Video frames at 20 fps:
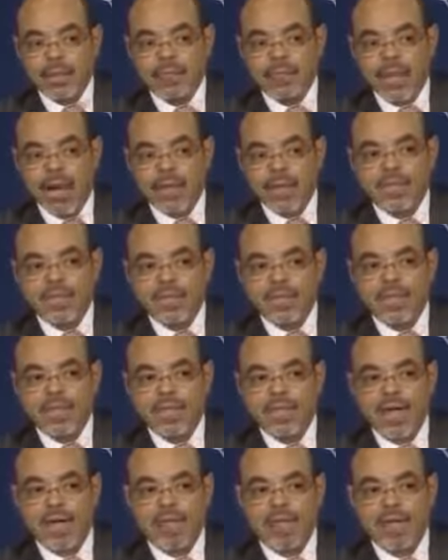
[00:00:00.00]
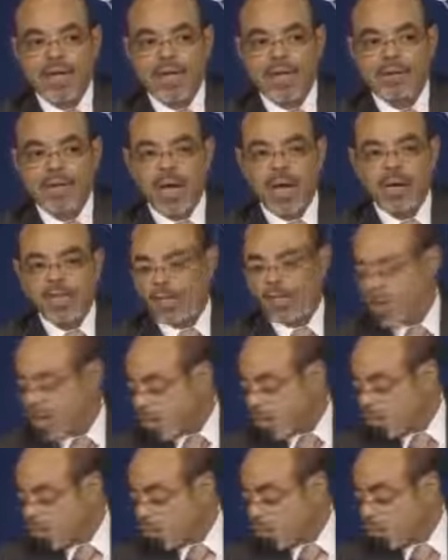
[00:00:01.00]
factors that have helped
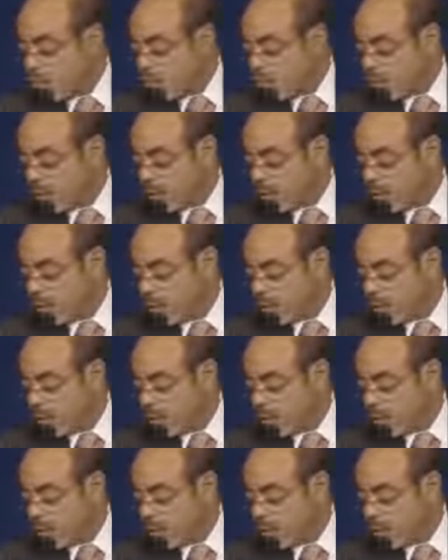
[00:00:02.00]
Africa move,